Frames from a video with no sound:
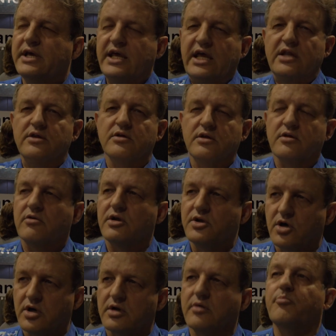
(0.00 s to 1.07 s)
in that there are
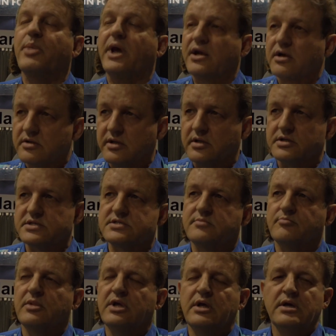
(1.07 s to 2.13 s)
not penalties.
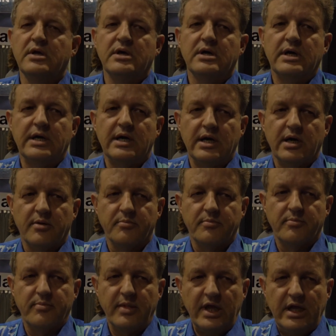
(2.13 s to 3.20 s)

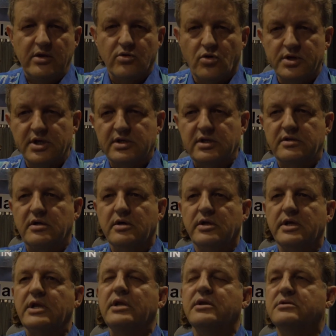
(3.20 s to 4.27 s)
In order to
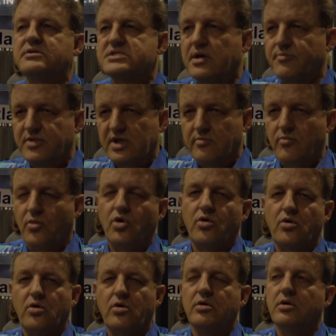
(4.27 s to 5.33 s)
turn it into something
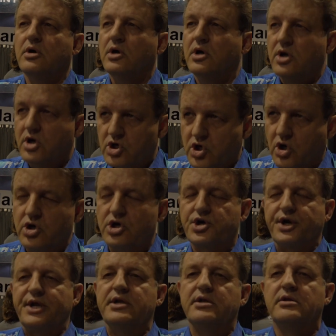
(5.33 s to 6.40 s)
more
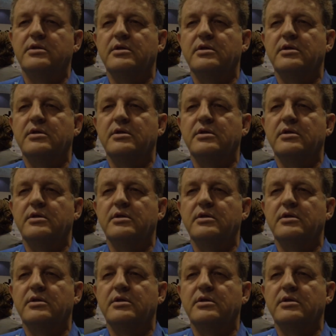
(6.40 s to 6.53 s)
concrete,